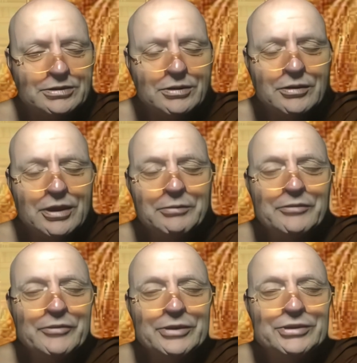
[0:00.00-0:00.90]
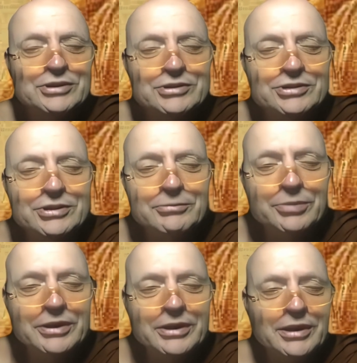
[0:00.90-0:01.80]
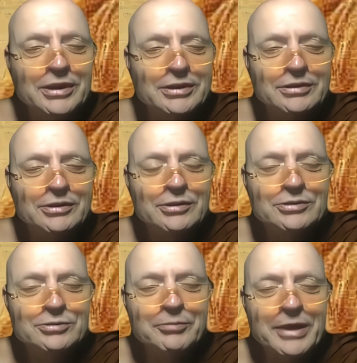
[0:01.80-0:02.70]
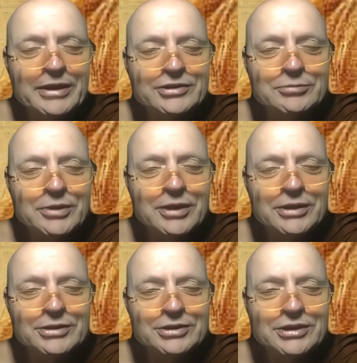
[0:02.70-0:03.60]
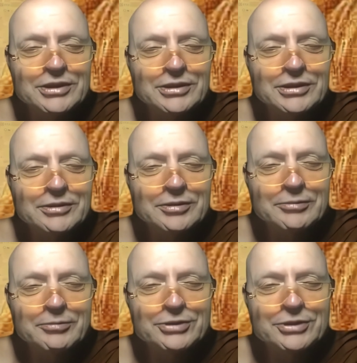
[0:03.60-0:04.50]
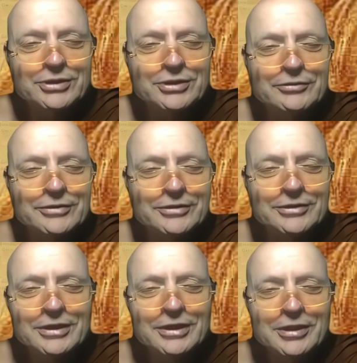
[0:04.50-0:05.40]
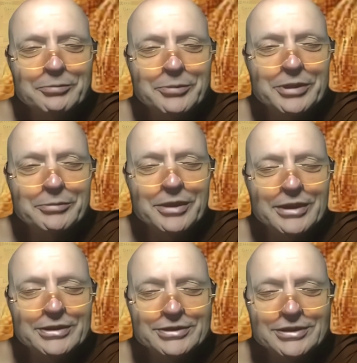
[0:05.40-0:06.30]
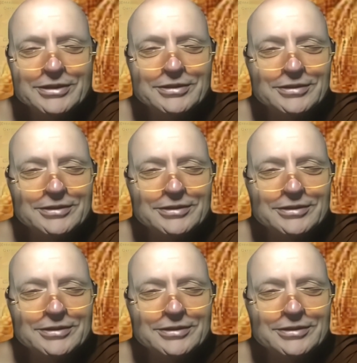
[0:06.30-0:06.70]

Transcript: so I mean, very simply, you know, to maximize the the positive and minimize the